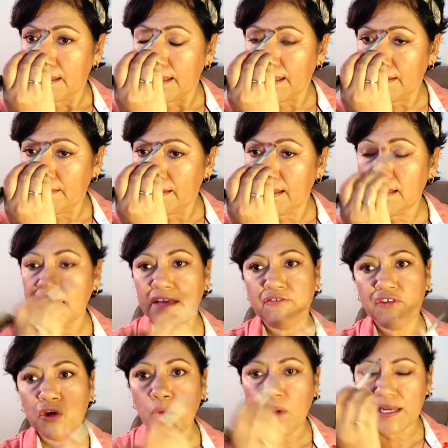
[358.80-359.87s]
And then
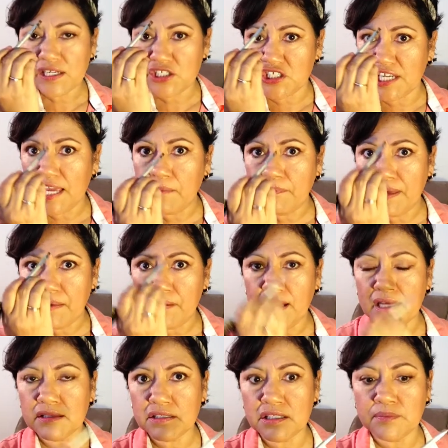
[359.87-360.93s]
if you want to shape it
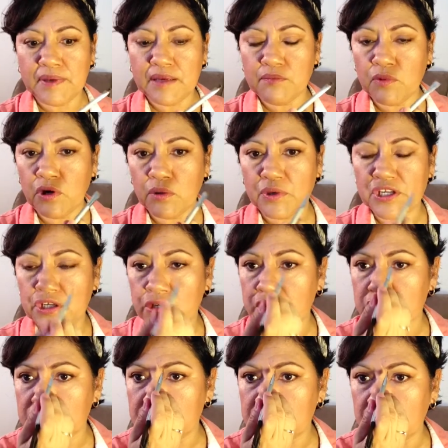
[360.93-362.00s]
a little bit more, what you
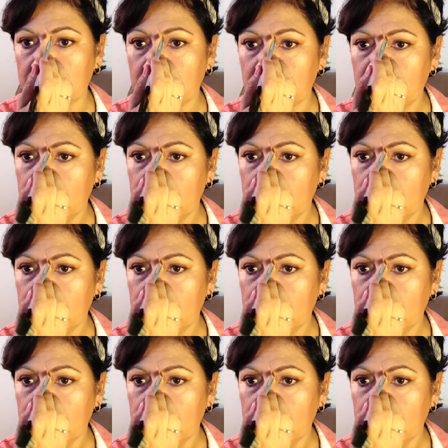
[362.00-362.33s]
could do